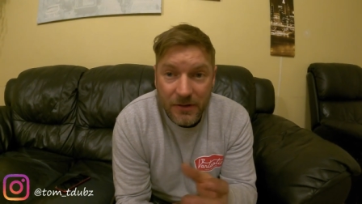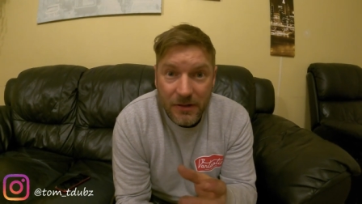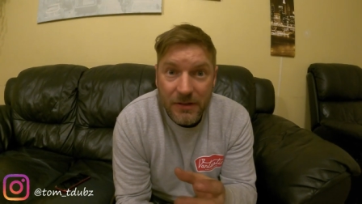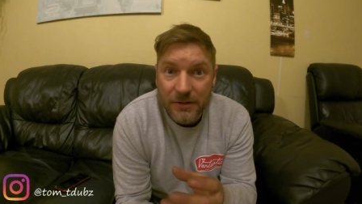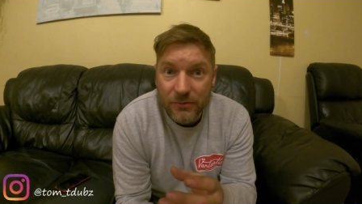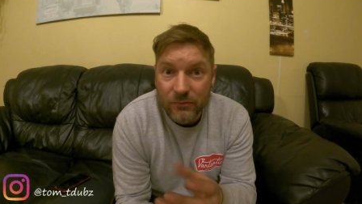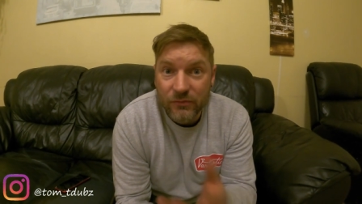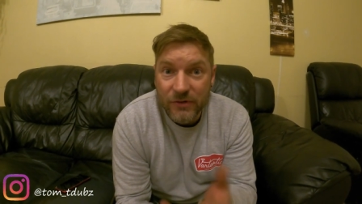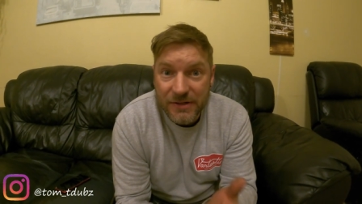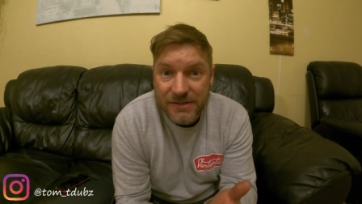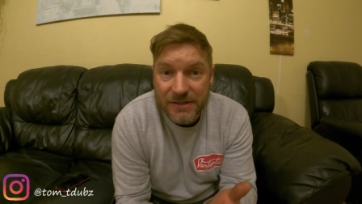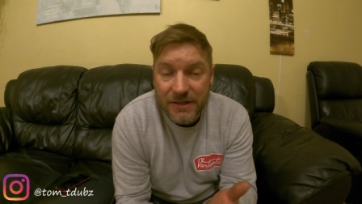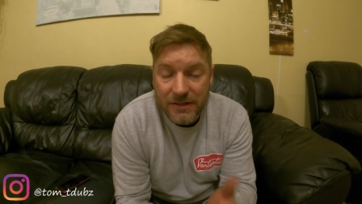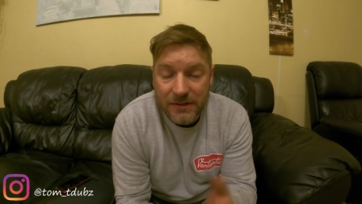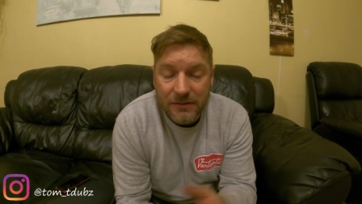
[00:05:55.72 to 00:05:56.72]
a little
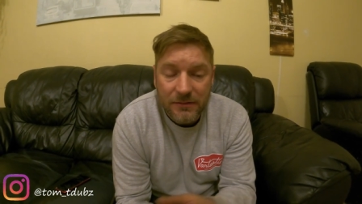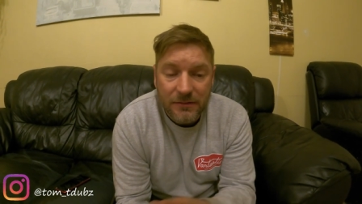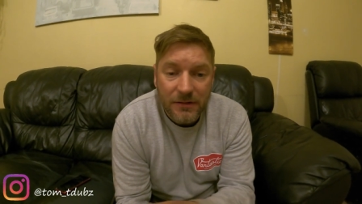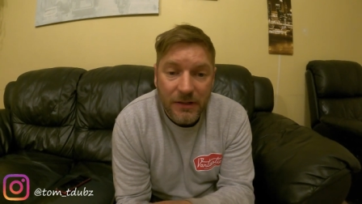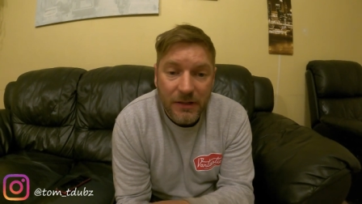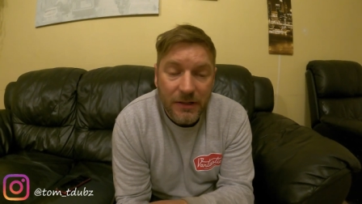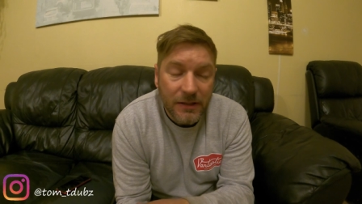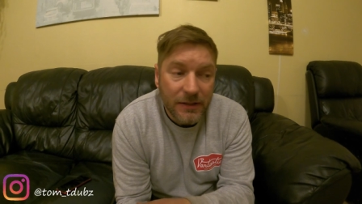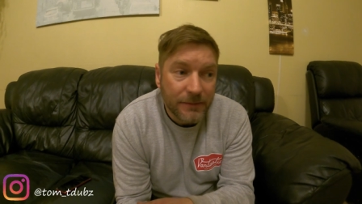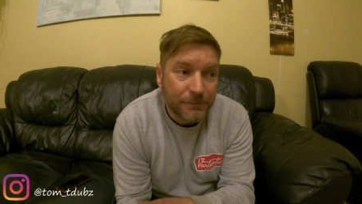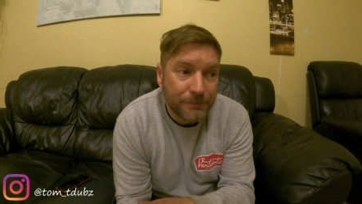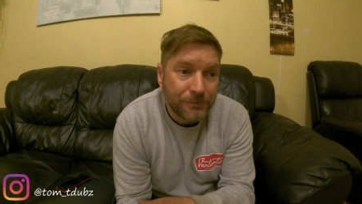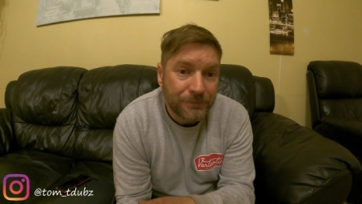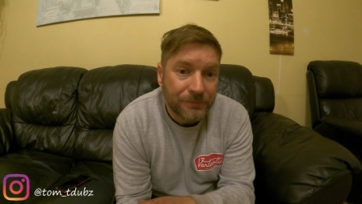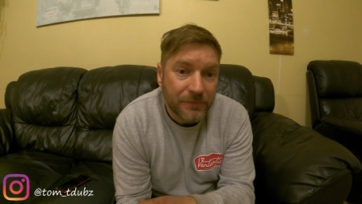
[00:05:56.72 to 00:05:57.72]
risky.
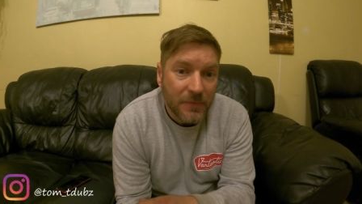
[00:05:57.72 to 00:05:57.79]
Um,